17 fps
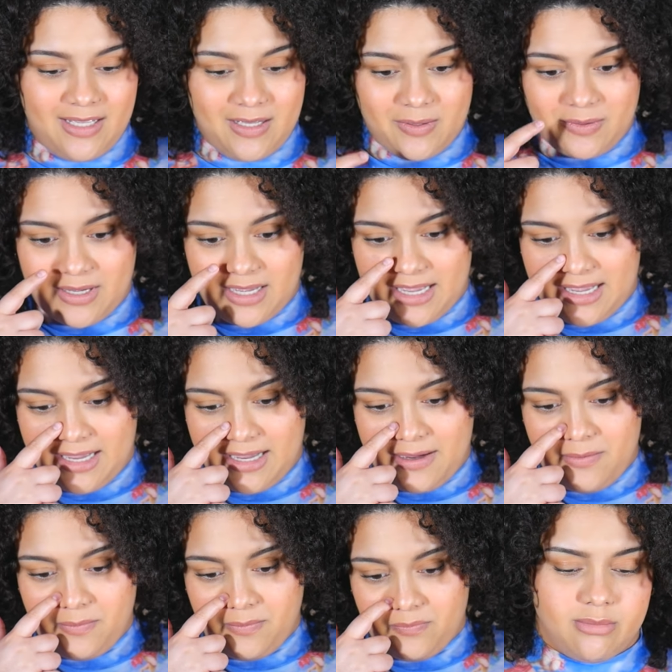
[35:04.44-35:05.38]

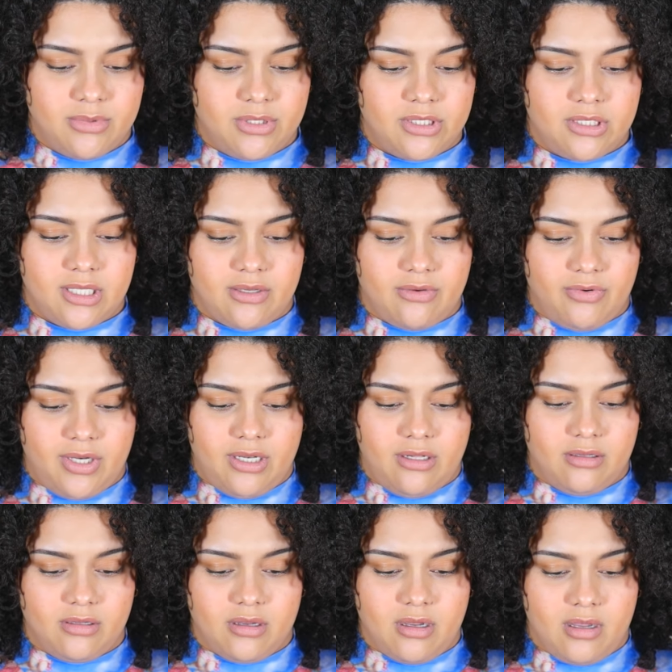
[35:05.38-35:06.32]
Okay? I'm just, like,
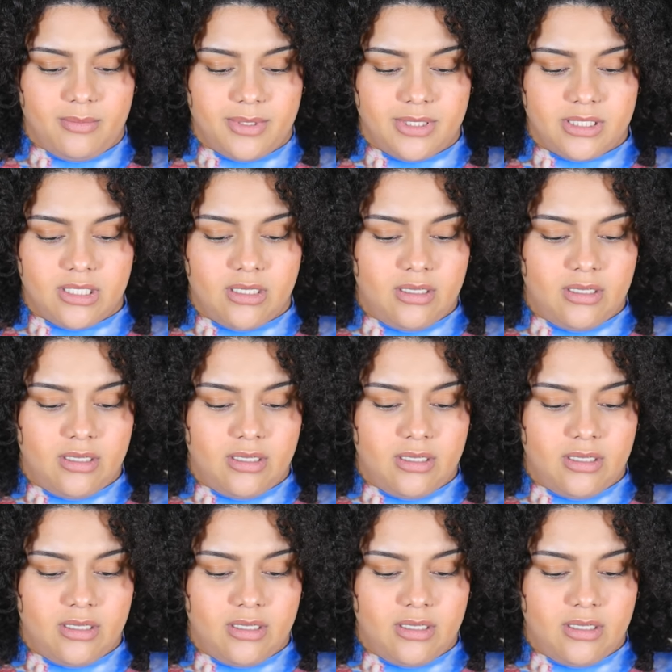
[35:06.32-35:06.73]
reading the comments.